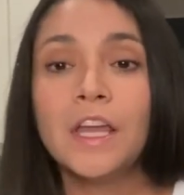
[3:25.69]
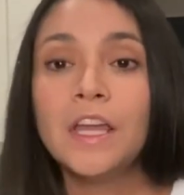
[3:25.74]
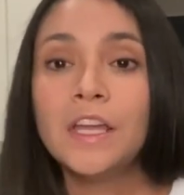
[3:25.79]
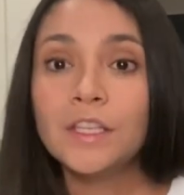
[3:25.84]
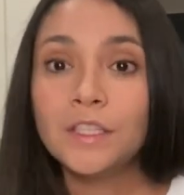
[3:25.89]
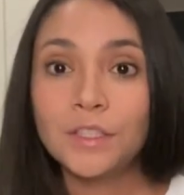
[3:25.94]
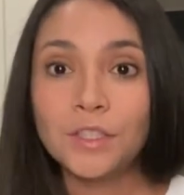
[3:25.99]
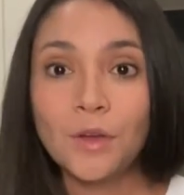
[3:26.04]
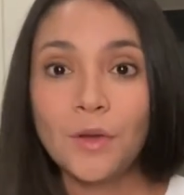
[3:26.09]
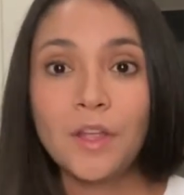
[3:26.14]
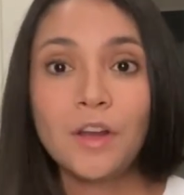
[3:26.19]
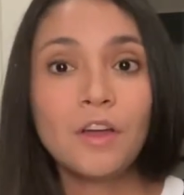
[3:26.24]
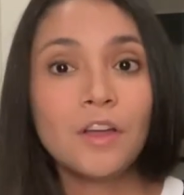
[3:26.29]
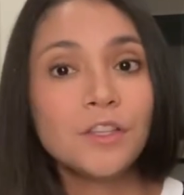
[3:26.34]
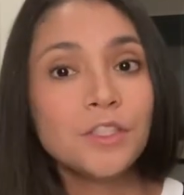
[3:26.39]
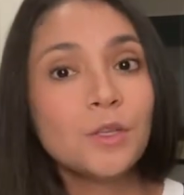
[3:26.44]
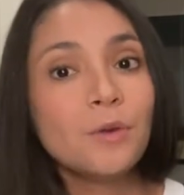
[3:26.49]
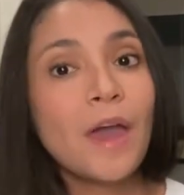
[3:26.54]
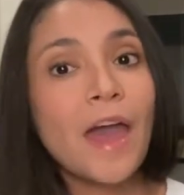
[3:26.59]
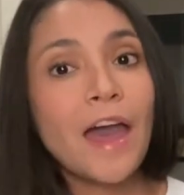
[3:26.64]
So, and
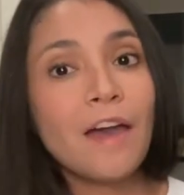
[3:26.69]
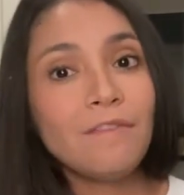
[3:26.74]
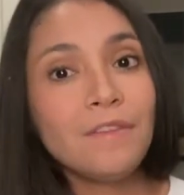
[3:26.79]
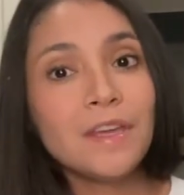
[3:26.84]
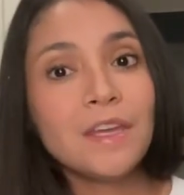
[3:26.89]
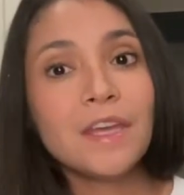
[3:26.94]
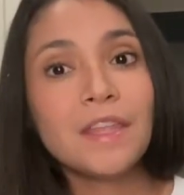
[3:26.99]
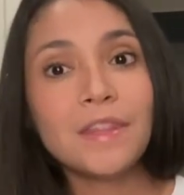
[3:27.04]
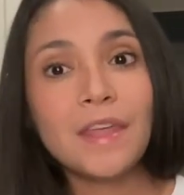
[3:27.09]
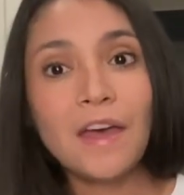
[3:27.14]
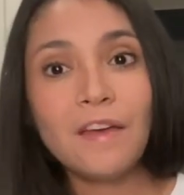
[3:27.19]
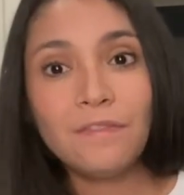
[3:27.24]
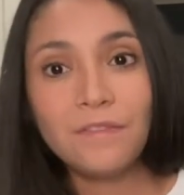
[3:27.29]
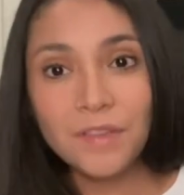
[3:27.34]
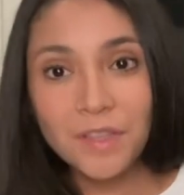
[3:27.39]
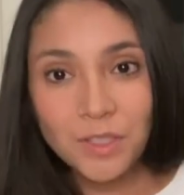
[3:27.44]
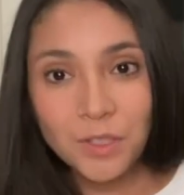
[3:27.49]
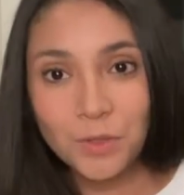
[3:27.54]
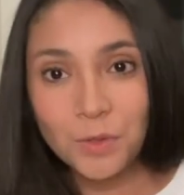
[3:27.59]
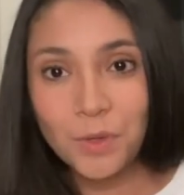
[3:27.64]
also having that
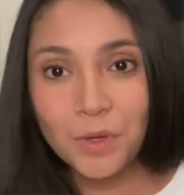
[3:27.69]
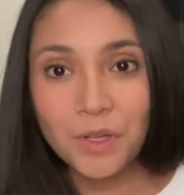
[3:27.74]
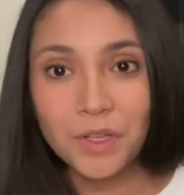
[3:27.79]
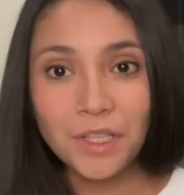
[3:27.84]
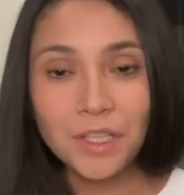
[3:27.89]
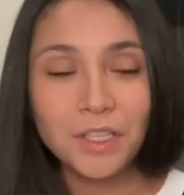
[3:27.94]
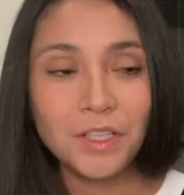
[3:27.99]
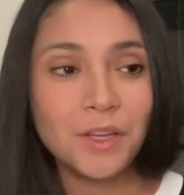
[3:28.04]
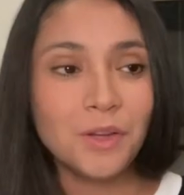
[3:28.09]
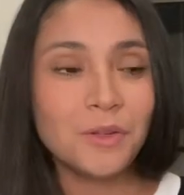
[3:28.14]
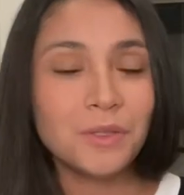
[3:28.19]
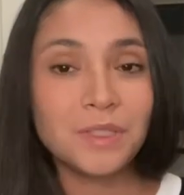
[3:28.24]
visual, you know,